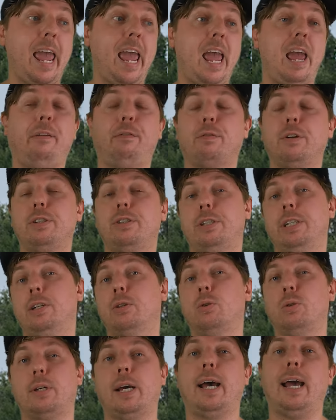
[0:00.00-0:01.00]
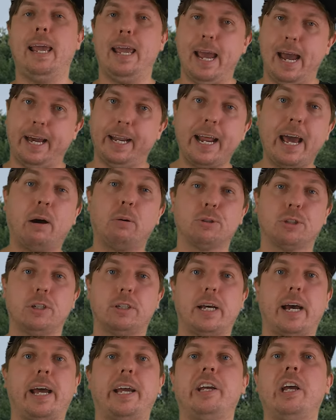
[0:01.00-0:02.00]
Every single day, 8 hours a
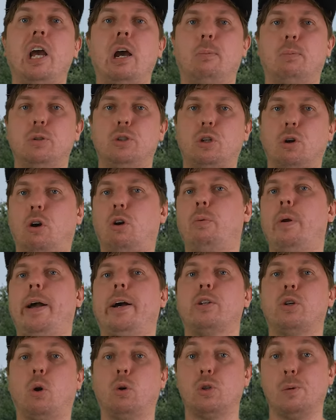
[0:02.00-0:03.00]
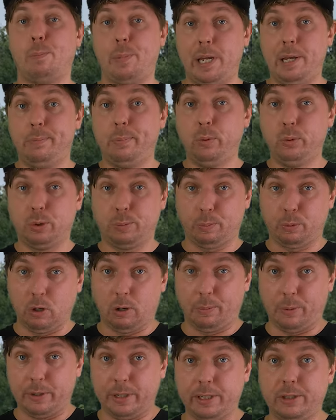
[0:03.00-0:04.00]
day, would go around onto people's
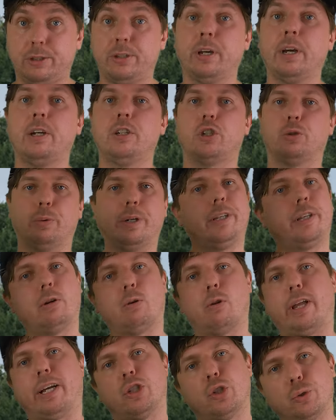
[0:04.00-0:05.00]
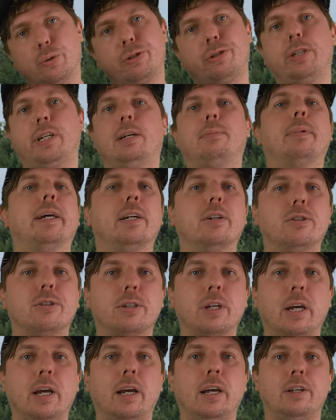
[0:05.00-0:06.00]
properties to read their electricity
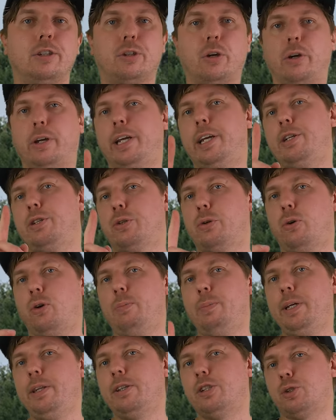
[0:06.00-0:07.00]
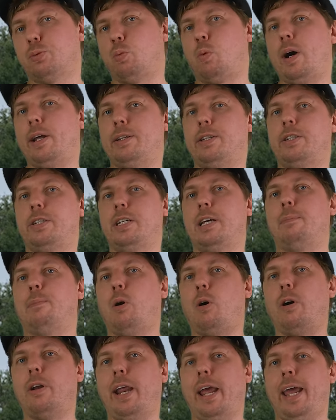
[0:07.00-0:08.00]
meters. So he taught me this one
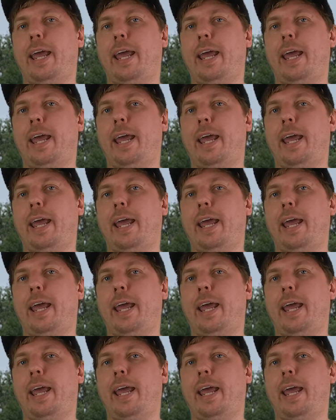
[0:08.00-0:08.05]
tip on